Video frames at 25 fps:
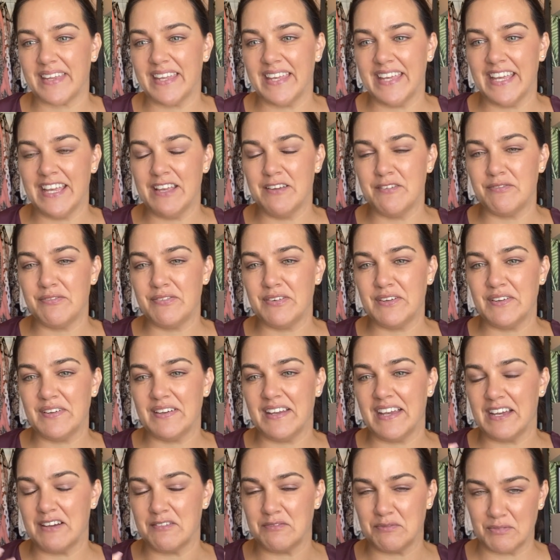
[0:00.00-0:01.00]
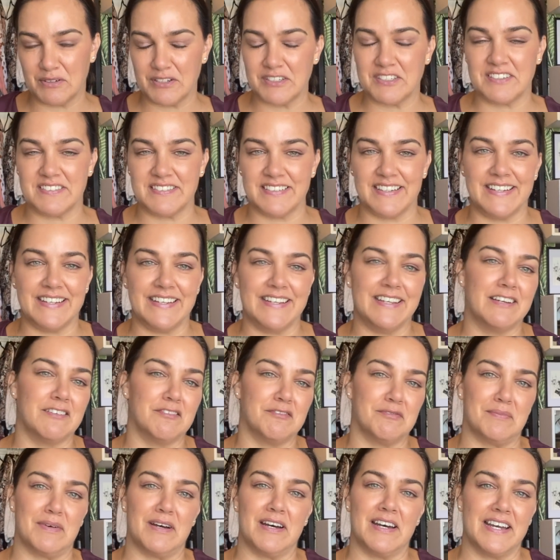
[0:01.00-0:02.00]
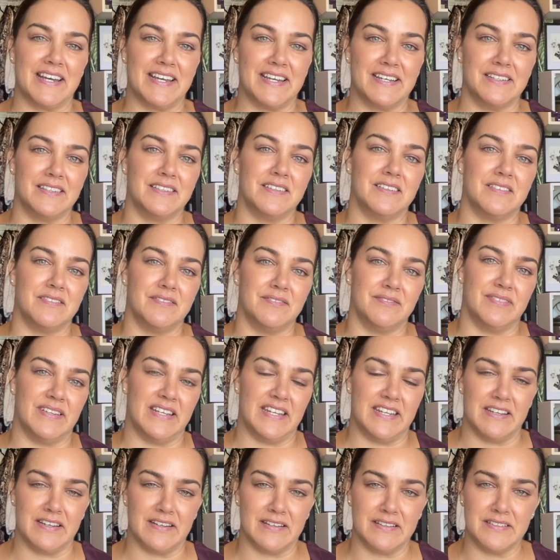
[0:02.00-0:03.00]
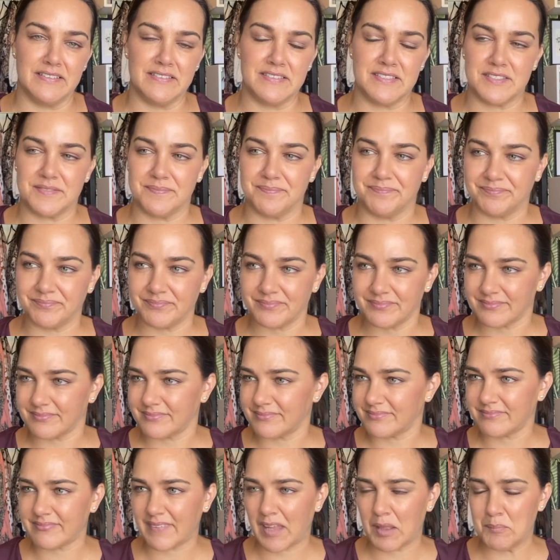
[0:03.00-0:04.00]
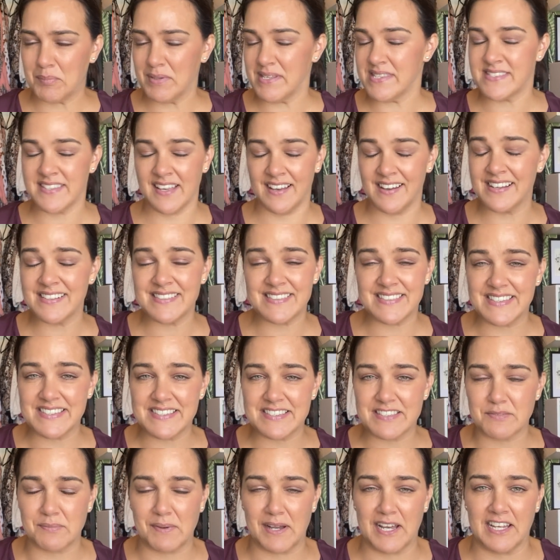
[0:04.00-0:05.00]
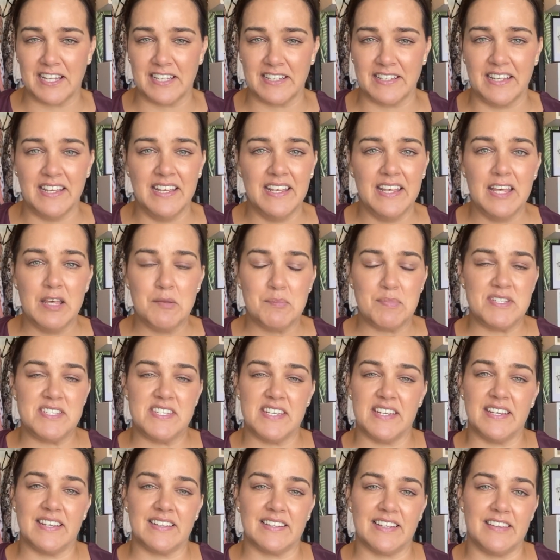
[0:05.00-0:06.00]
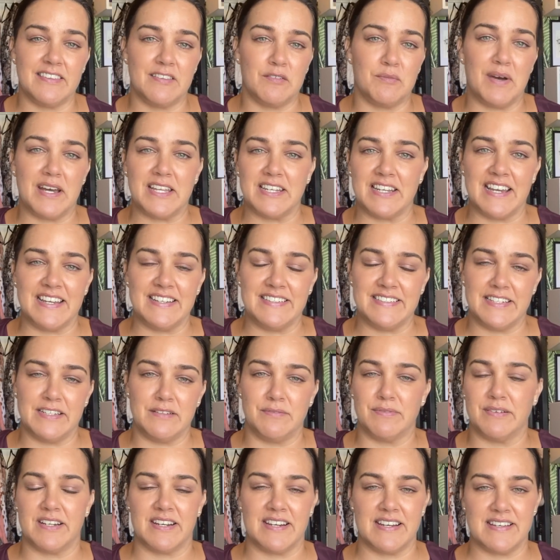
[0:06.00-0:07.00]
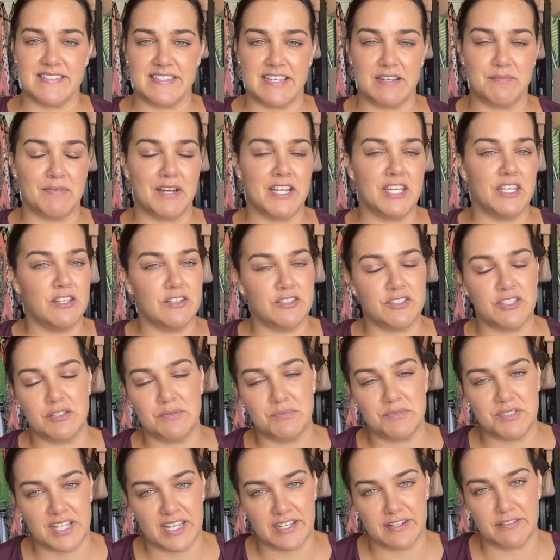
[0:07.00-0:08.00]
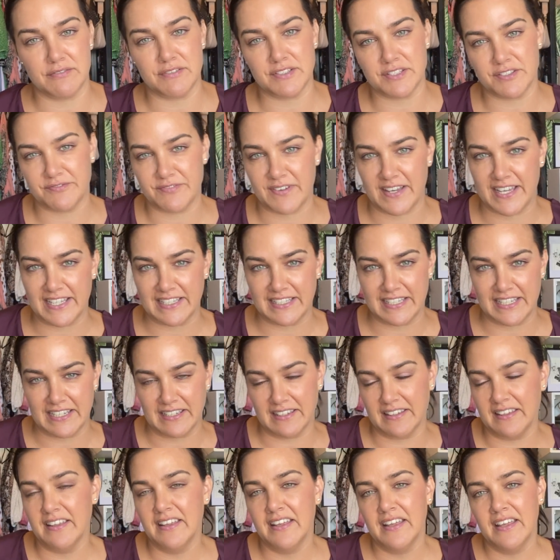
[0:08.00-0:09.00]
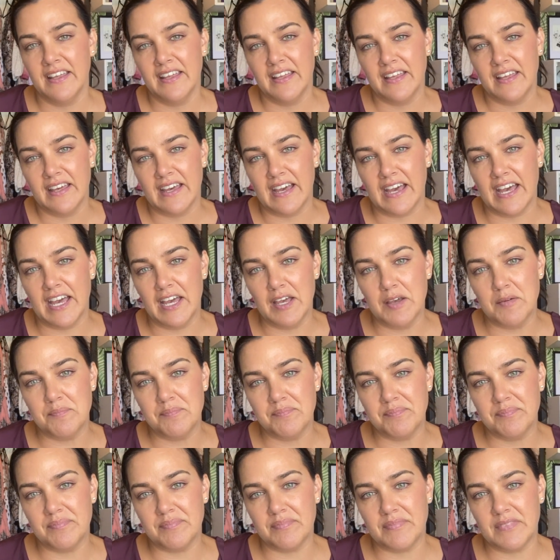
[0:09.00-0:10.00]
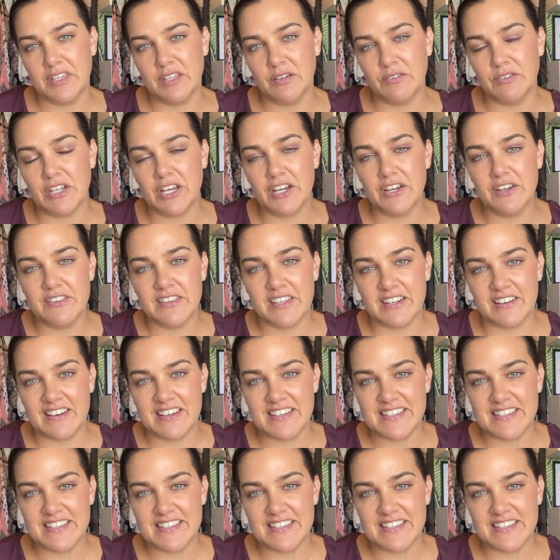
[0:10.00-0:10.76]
If you have watched any of my videos besides this one, particularly the one I did where I said my YouTube channel was failing, you'll know that I